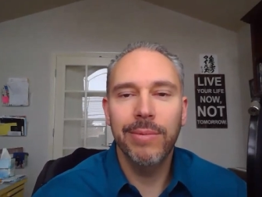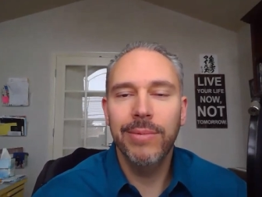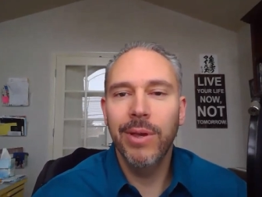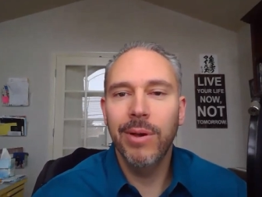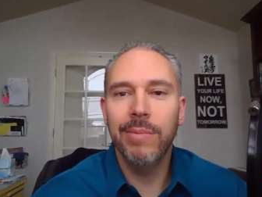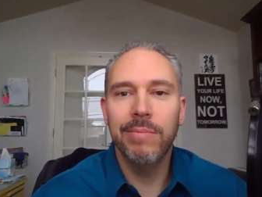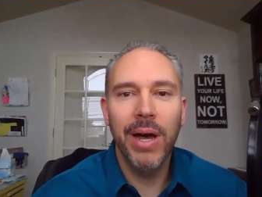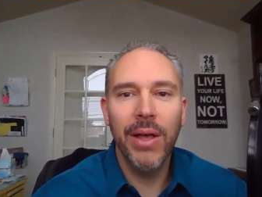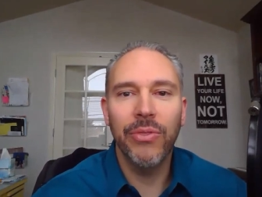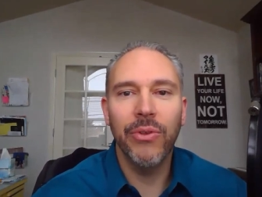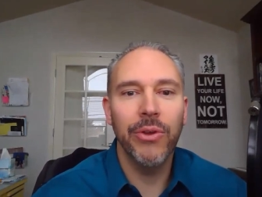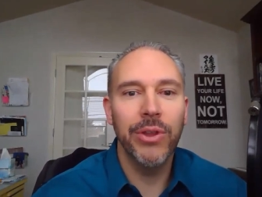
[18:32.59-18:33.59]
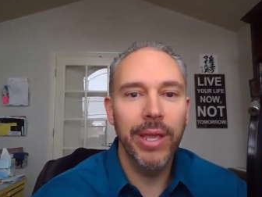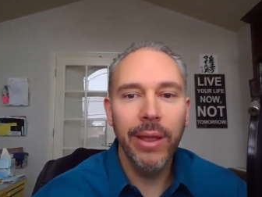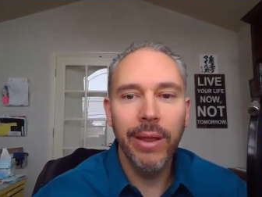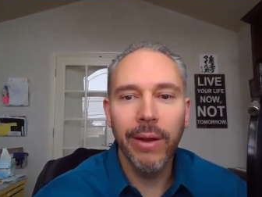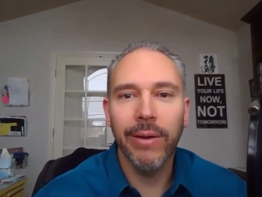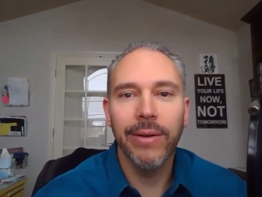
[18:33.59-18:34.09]
you know, month or
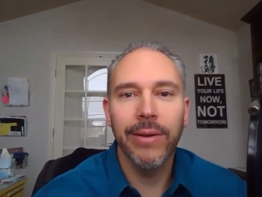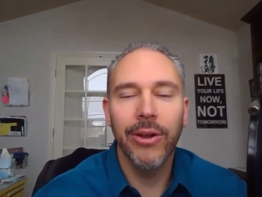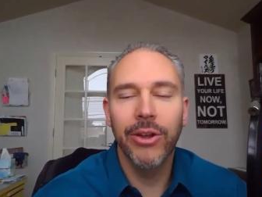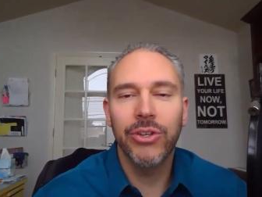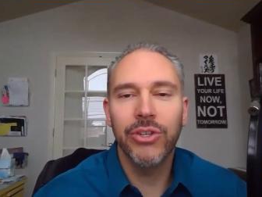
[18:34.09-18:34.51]
year are you